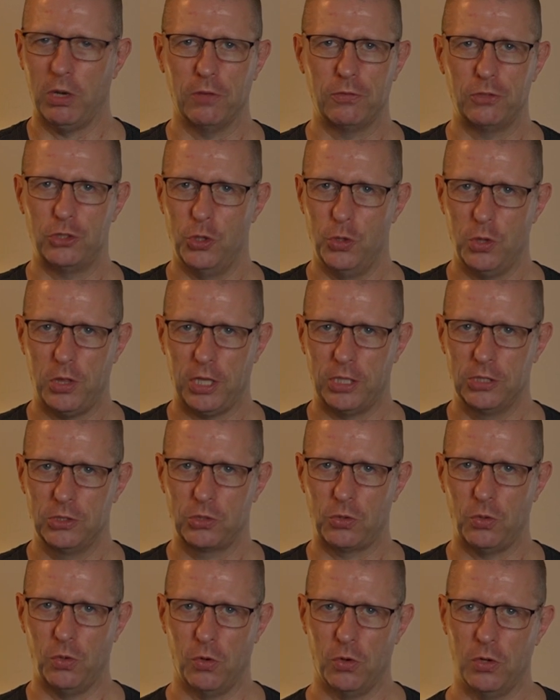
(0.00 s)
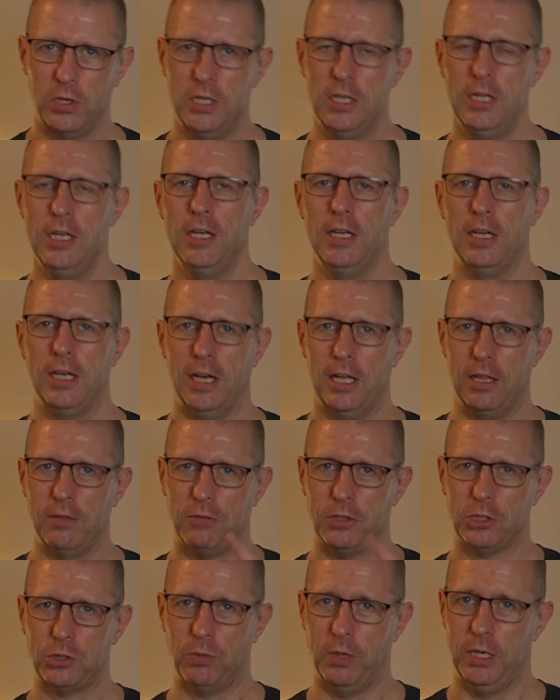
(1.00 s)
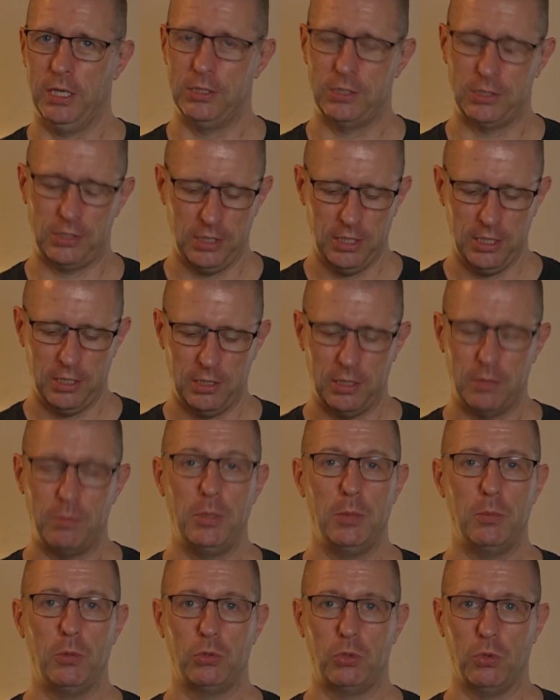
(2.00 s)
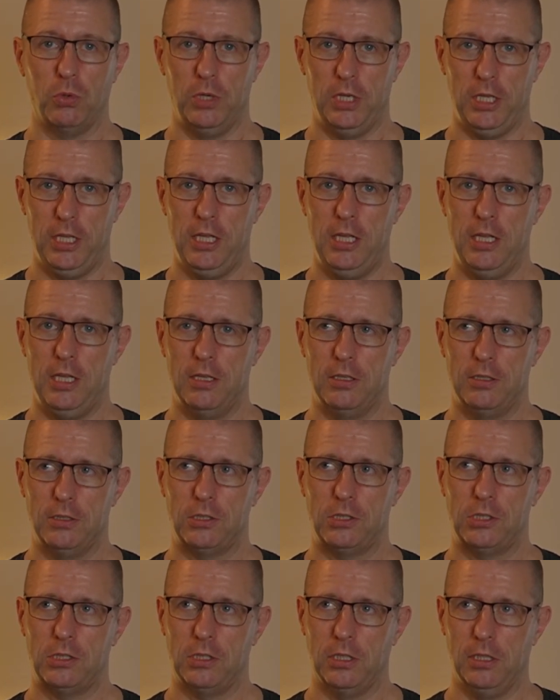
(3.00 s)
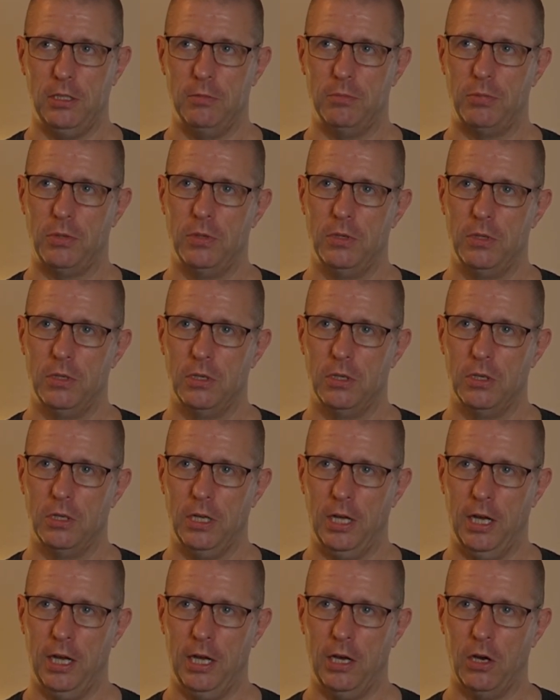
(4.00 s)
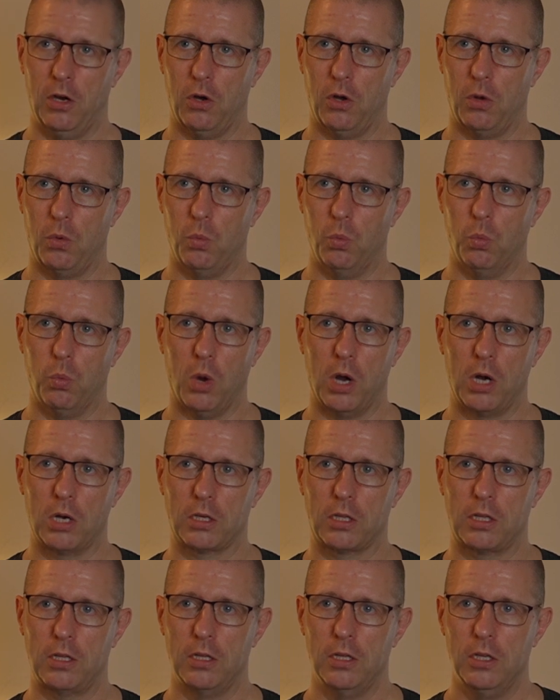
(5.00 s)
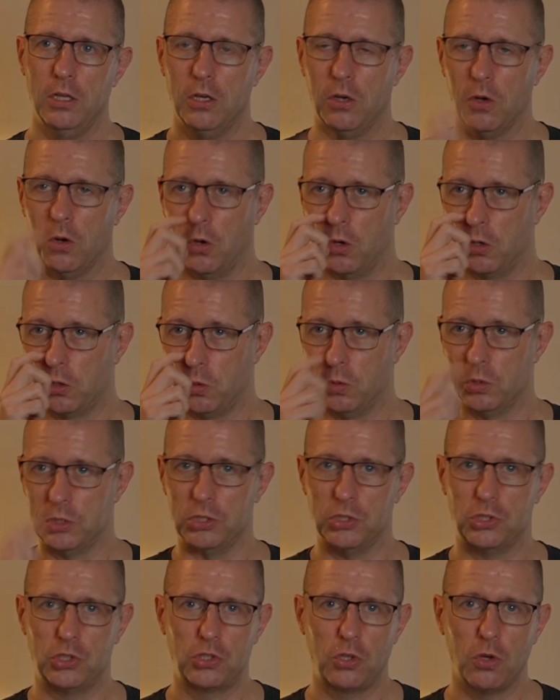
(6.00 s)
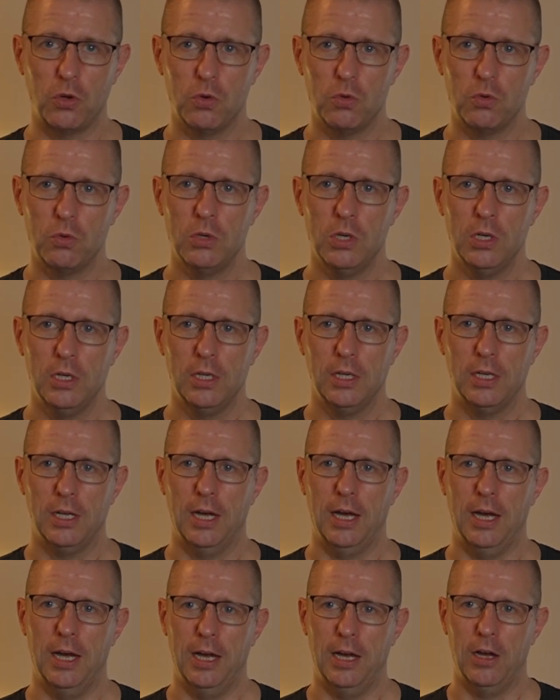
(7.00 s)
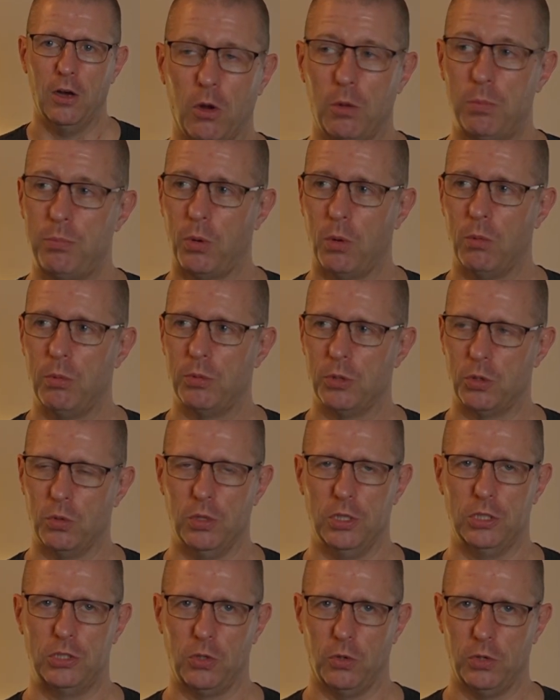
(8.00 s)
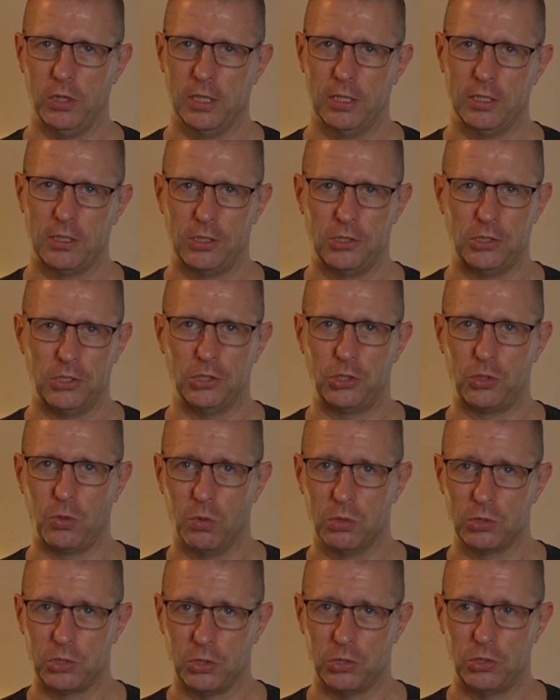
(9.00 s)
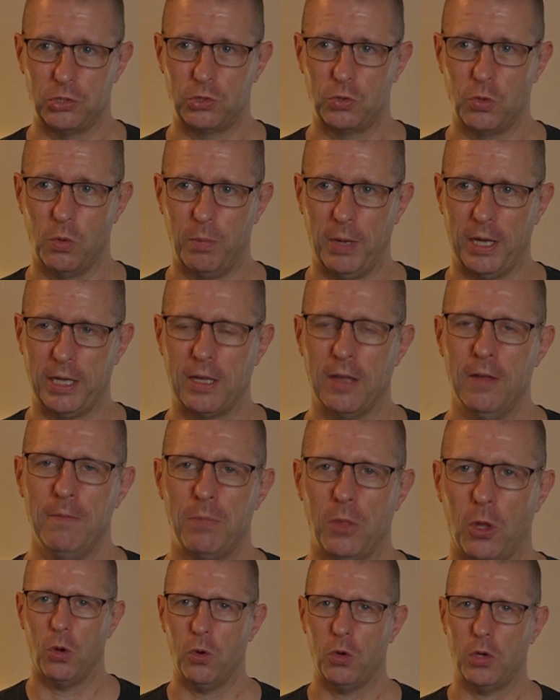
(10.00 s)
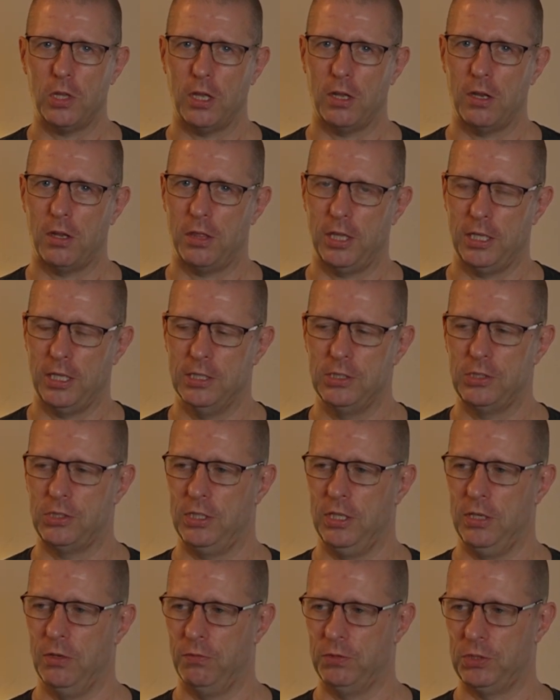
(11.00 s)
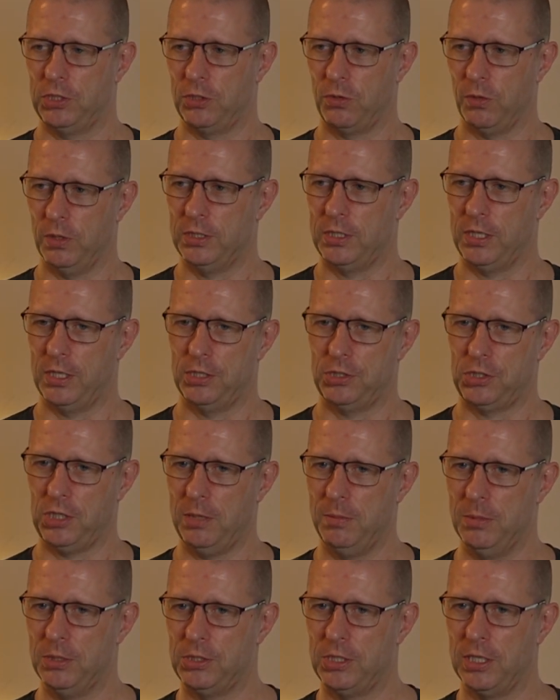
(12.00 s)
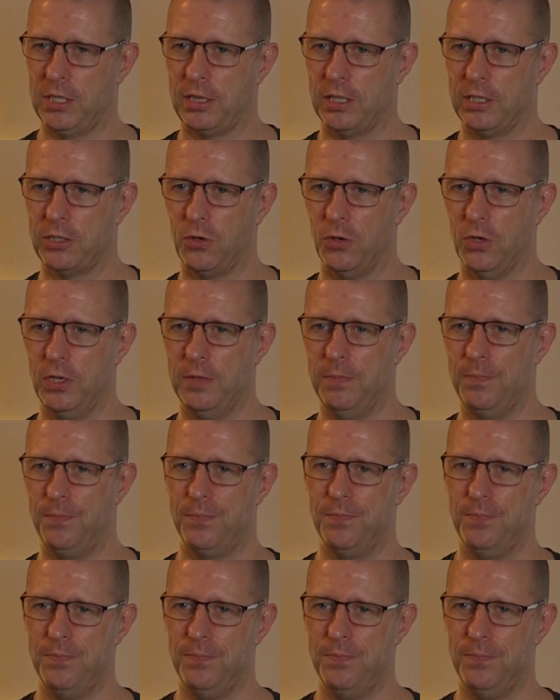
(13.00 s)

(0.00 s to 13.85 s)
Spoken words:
of two things going on. The first one is that people don't eat, sleep, work, or go to school, or probably go to the toilet because the scores are so big. Or the other thing is they obviously go into their assignments, they click on,